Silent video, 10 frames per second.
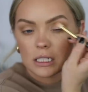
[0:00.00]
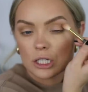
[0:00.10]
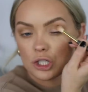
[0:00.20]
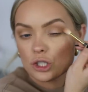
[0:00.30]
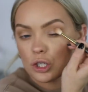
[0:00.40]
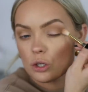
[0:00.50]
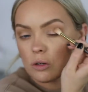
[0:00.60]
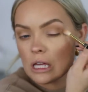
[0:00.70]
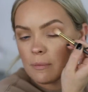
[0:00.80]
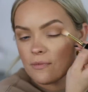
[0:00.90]
that
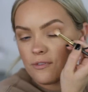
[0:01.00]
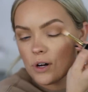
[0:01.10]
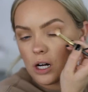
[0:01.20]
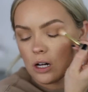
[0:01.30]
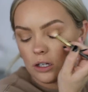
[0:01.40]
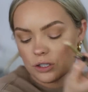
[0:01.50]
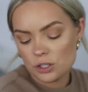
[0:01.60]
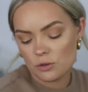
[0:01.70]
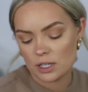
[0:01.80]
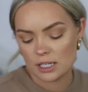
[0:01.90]
scream fall.
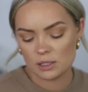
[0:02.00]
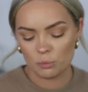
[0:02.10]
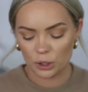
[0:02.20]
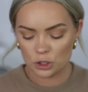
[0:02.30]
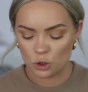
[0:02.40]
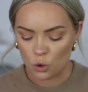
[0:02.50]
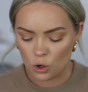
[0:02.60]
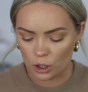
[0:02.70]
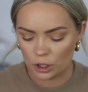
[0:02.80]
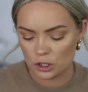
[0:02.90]
So this burnt
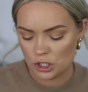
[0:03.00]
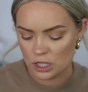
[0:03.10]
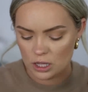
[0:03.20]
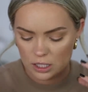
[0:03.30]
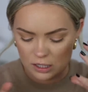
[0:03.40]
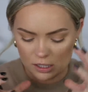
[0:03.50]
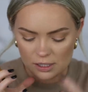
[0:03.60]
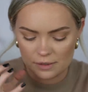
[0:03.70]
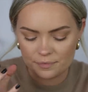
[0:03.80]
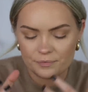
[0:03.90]
orange and
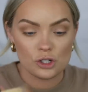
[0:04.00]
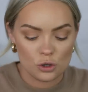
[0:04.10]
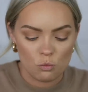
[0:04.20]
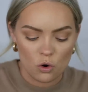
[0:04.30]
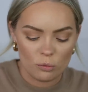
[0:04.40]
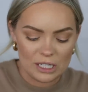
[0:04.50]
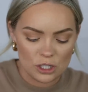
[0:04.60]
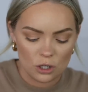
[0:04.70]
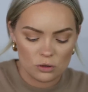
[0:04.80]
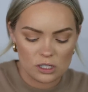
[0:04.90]
this, just the warmy
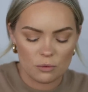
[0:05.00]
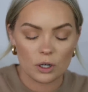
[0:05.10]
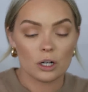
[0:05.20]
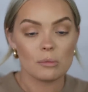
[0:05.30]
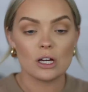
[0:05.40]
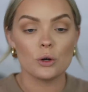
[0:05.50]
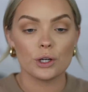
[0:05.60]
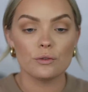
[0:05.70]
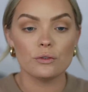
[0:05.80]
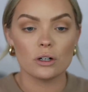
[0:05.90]
tones that we're gonna be
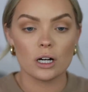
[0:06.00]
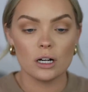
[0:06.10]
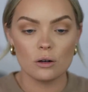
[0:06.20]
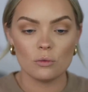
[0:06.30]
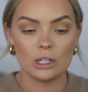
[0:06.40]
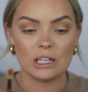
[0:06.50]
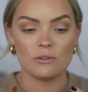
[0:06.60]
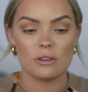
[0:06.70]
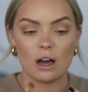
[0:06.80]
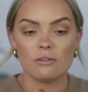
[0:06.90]
going for will give
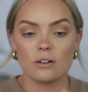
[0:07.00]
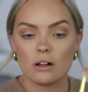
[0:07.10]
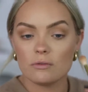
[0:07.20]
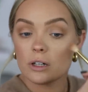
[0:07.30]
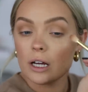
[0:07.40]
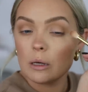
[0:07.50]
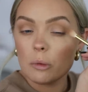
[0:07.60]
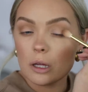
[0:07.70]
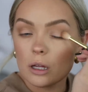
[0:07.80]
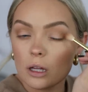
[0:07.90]
you that fall vibe.
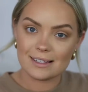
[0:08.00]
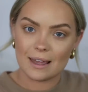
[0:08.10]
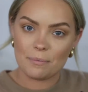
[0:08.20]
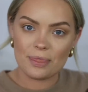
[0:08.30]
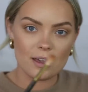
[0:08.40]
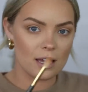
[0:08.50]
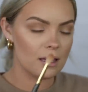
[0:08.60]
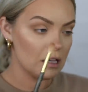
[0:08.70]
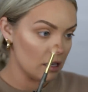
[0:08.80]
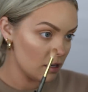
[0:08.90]
Same
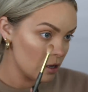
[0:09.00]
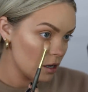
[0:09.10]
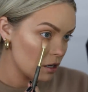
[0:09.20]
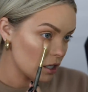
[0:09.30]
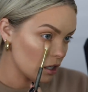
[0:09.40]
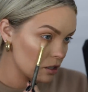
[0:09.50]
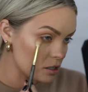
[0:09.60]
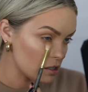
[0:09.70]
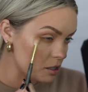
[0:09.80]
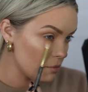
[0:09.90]
thing
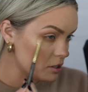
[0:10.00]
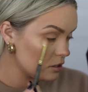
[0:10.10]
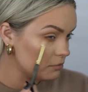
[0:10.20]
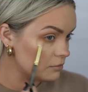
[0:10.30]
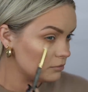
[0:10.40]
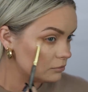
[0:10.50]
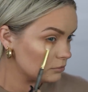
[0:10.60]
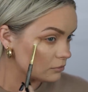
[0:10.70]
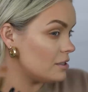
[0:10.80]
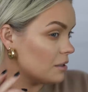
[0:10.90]
on the bottom.
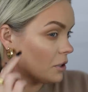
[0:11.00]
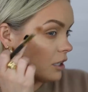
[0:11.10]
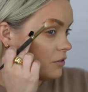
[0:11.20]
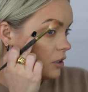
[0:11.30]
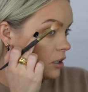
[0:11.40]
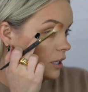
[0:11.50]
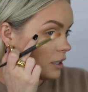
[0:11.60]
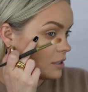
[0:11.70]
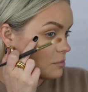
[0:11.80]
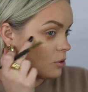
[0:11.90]
See, I'm kind of
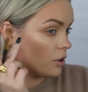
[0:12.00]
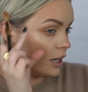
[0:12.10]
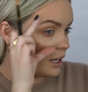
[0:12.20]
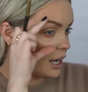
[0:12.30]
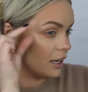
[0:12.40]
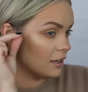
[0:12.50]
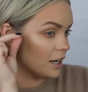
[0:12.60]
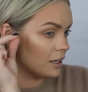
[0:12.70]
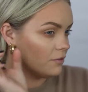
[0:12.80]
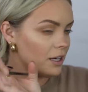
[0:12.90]
creating this point. I
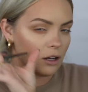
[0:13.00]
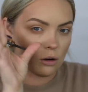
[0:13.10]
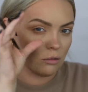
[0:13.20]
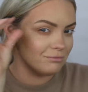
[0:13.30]
kind of like